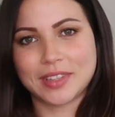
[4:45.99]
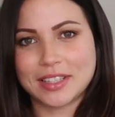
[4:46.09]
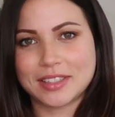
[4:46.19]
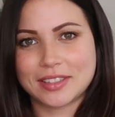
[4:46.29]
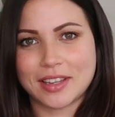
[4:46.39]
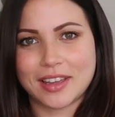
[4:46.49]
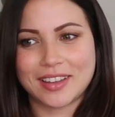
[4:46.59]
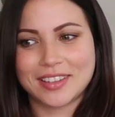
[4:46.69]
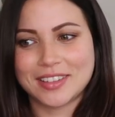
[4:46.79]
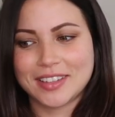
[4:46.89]
that's
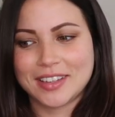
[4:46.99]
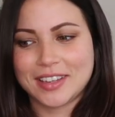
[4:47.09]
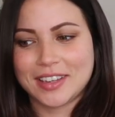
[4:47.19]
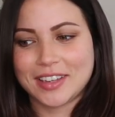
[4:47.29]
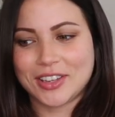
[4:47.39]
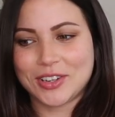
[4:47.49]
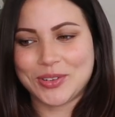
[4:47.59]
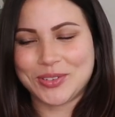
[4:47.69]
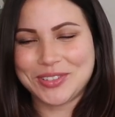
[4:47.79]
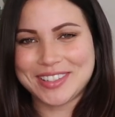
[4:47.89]
uh, good
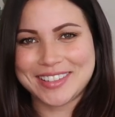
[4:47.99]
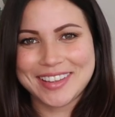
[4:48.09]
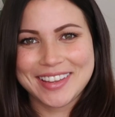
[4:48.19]
news.